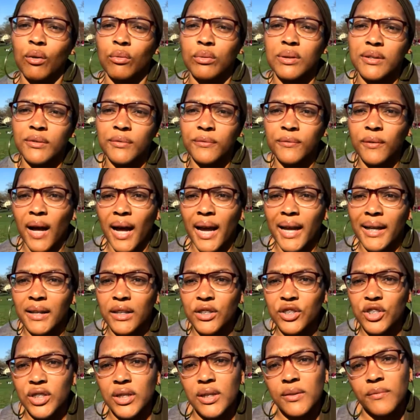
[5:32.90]
define,
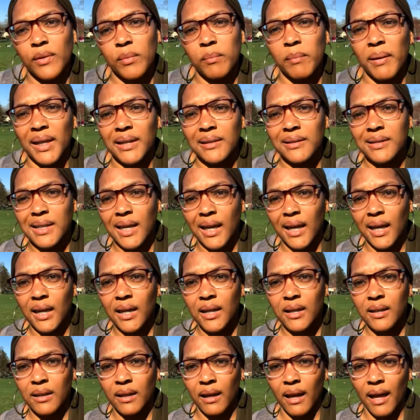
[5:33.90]
achieve, and
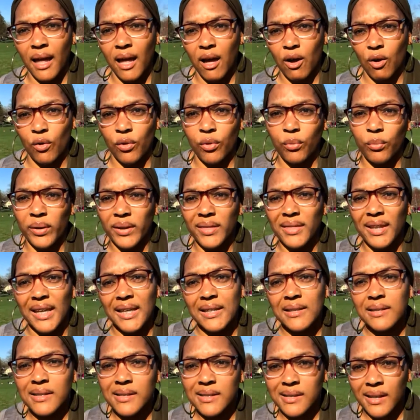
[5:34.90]
maintain health
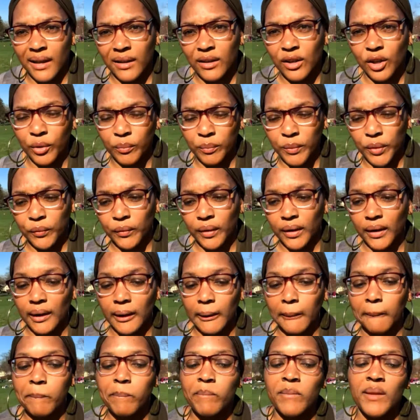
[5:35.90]
within said
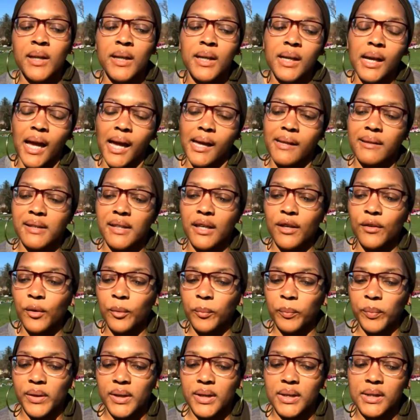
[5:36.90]
community. And the other
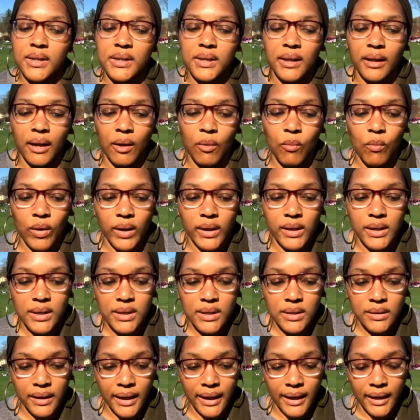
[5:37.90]
piece that I wanted
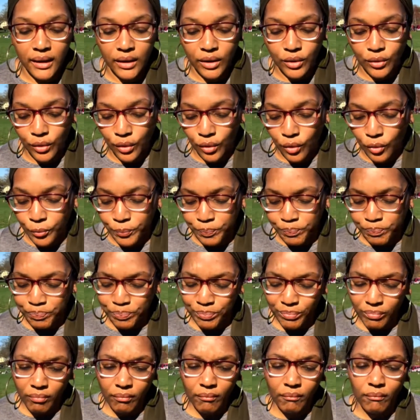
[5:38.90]
to
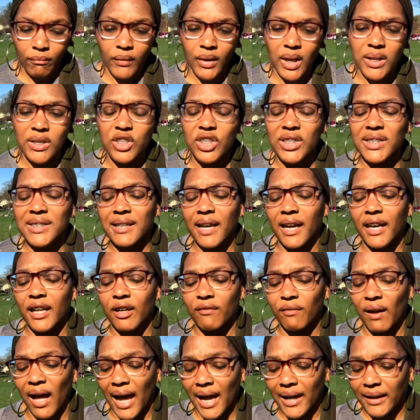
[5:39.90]
just kind
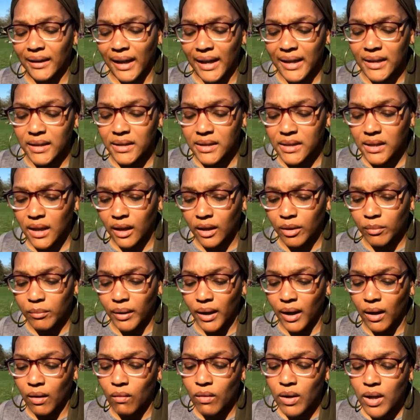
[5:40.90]
of highlight and talk
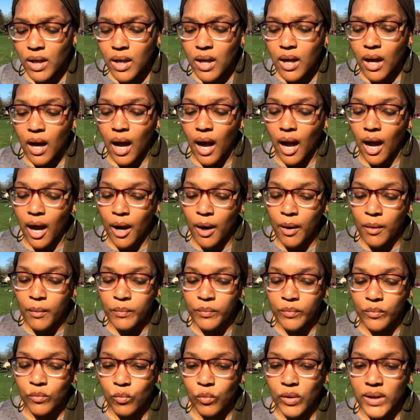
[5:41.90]
about
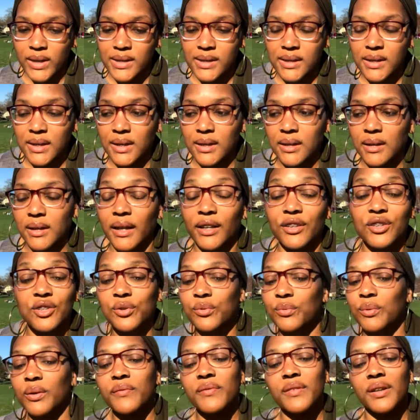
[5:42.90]
was the
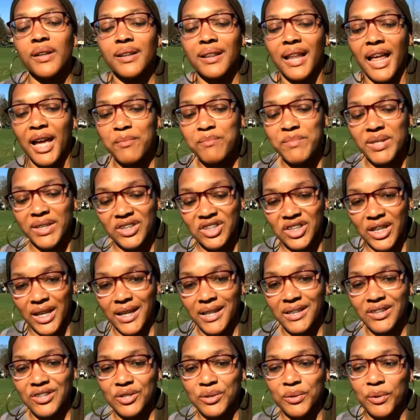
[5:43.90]
issue of the climate
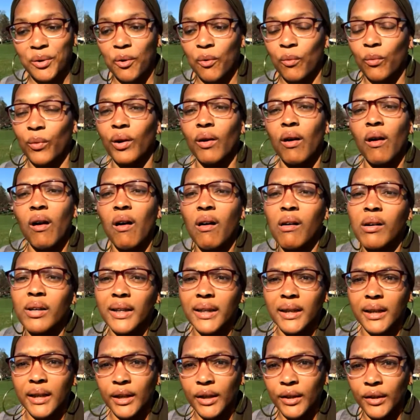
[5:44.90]
change. We're all
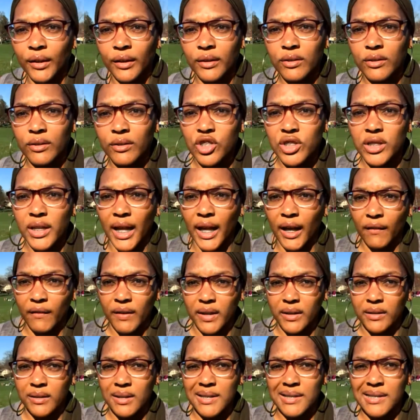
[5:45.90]
here
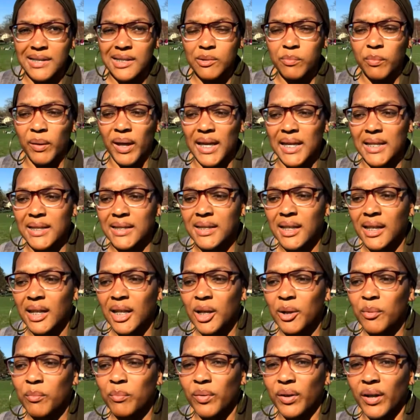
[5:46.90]
sharing this space,
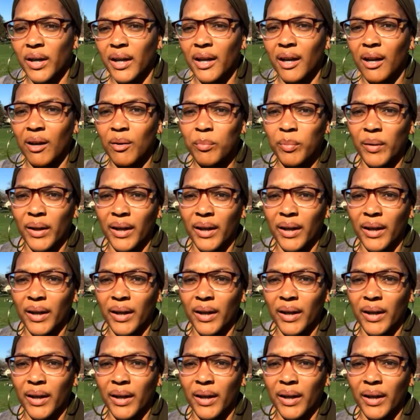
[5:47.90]
but